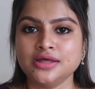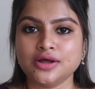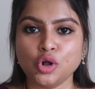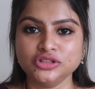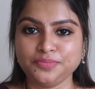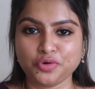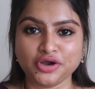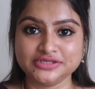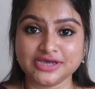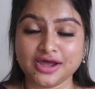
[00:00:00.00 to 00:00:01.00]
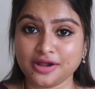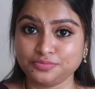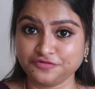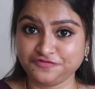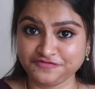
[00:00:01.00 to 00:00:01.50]
All the products are
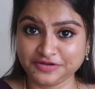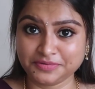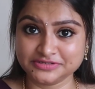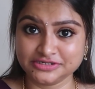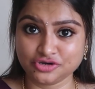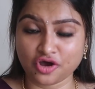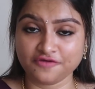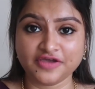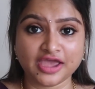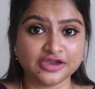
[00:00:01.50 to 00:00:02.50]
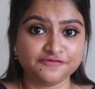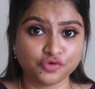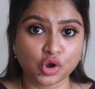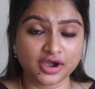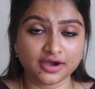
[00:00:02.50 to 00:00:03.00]
up to 50% off, and if
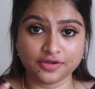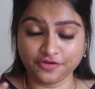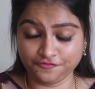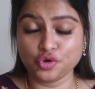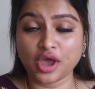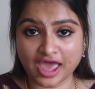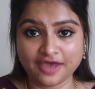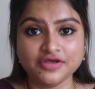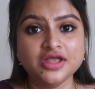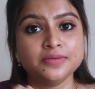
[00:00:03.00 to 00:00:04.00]
you have